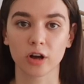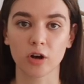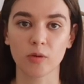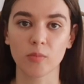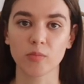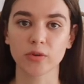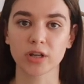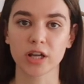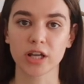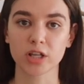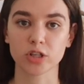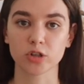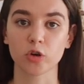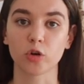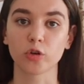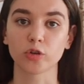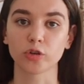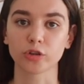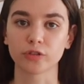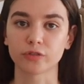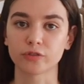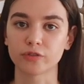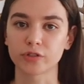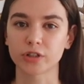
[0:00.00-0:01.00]
accommodation
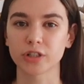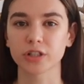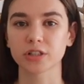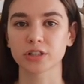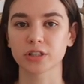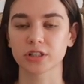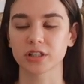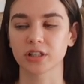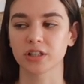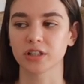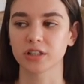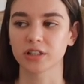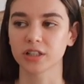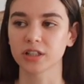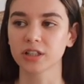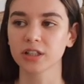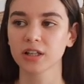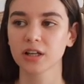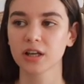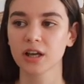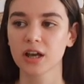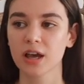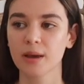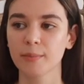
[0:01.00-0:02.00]
on your first
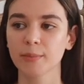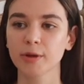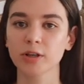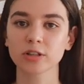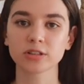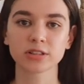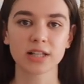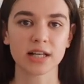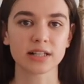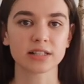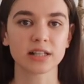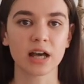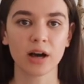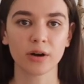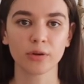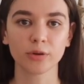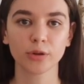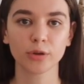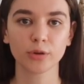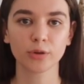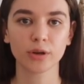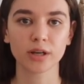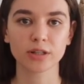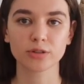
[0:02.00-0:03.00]
year, because that's how
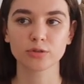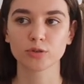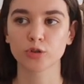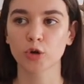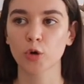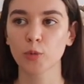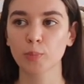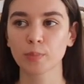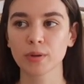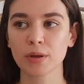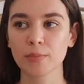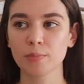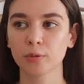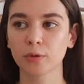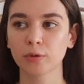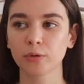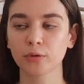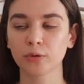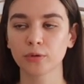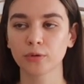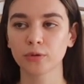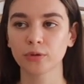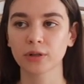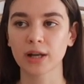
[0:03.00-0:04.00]
you get to know
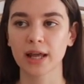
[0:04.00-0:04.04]
people.